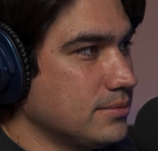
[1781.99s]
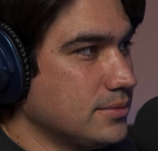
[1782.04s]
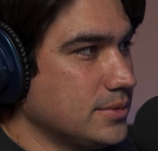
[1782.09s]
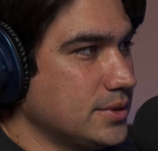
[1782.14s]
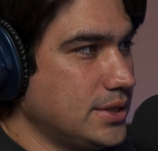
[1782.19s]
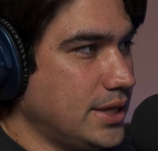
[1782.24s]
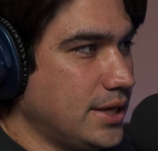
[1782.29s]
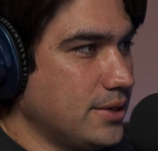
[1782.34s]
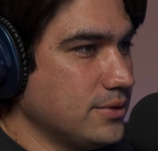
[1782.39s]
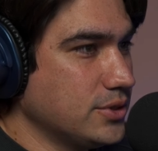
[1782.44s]

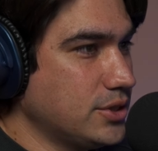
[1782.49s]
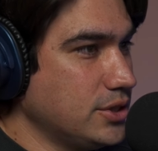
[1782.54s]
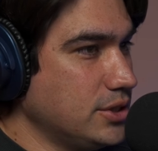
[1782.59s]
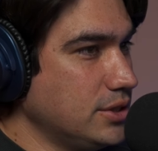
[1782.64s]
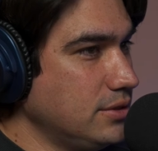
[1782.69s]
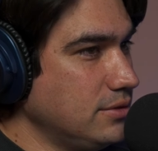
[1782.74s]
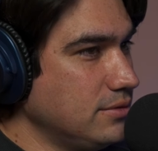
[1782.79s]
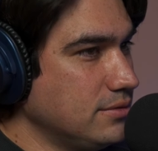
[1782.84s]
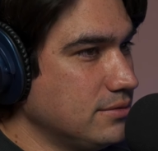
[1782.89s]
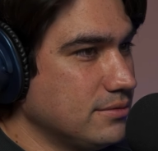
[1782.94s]
Sounds good.
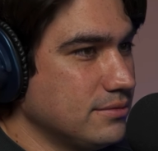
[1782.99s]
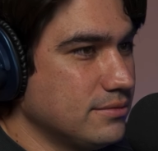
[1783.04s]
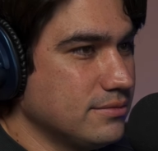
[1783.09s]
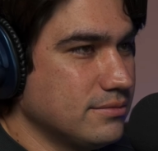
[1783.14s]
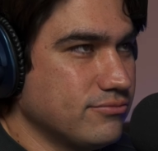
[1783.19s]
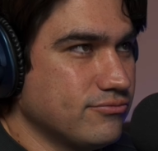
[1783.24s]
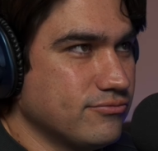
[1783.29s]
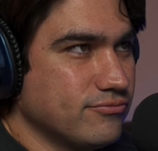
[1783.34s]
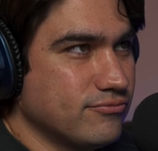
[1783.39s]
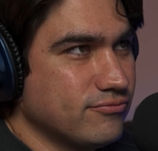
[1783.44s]

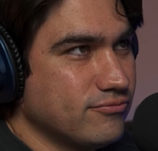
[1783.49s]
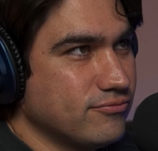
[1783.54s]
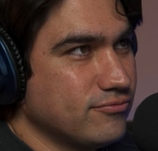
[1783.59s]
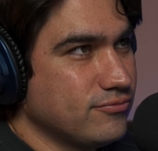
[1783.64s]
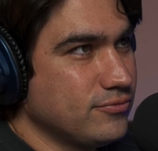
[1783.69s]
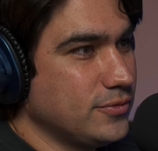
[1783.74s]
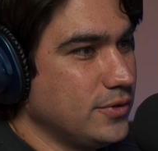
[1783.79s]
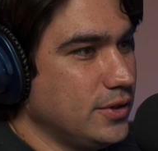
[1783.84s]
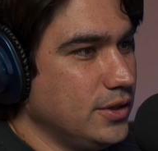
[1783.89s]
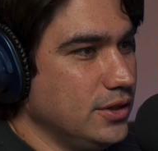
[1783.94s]

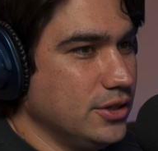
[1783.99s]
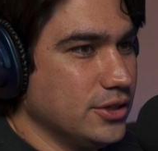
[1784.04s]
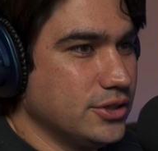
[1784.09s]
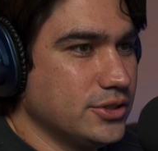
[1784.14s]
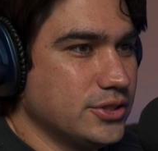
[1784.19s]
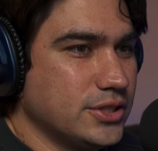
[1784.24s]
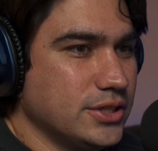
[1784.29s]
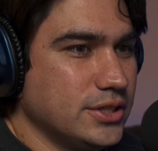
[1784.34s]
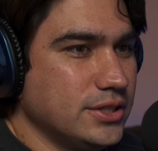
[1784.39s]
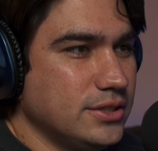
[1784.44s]

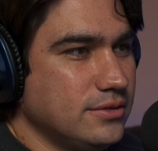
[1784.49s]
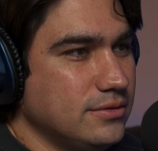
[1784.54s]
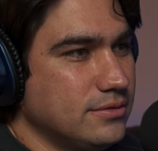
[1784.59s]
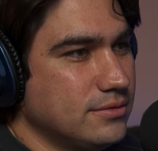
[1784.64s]
Looks good.